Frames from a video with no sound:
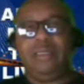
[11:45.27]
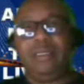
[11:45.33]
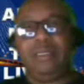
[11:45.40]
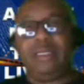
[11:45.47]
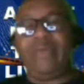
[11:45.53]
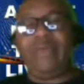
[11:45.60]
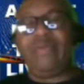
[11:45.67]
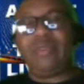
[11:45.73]

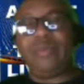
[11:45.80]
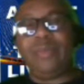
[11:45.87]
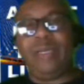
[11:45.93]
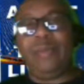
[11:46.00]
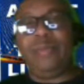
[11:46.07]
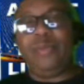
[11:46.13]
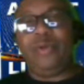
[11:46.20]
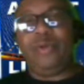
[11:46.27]
Because this
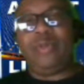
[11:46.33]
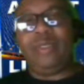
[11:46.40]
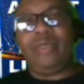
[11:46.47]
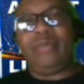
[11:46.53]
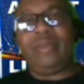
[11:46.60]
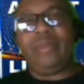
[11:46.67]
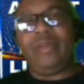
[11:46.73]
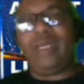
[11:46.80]
life
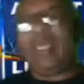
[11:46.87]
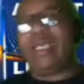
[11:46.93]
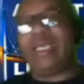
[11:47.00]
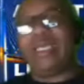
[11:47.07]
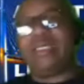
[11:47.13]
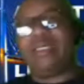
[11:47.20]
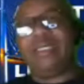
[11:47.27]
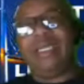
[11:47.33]
is about
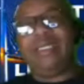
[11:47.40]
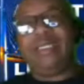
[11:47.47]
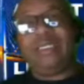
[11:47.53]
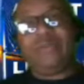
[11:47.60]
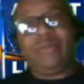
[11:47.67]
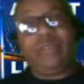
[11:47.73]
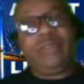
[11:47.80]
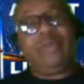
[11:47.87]
more than living the
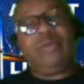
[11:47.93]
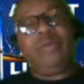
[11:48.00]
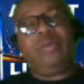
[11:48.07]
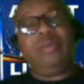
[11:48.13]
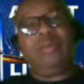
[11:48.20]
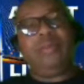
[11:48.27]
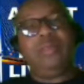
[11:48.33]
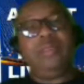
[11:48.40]
podcast. It's
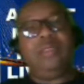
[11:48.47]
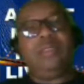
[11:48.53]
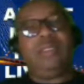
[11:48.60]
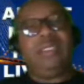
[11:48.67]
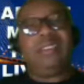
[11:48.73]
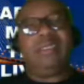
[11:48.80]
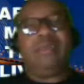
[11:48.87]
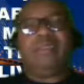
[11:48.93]
not just for
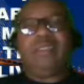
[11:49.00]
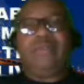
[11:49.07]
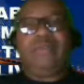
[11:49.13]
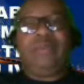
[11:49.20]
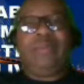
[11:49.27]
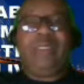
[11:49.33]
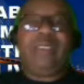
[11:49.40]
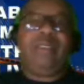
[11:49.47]
you.
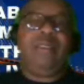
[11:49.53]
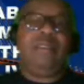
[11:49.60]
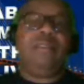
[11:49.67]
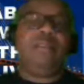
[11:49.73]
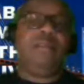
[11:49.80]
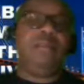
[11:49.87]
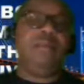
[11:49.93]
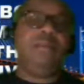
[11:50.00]
It's
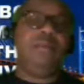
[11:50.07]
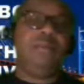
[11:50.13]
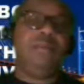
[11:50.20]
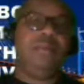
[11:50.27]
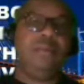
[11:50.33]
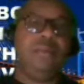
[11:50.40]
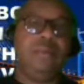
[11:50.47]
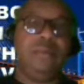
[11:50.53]
also for me.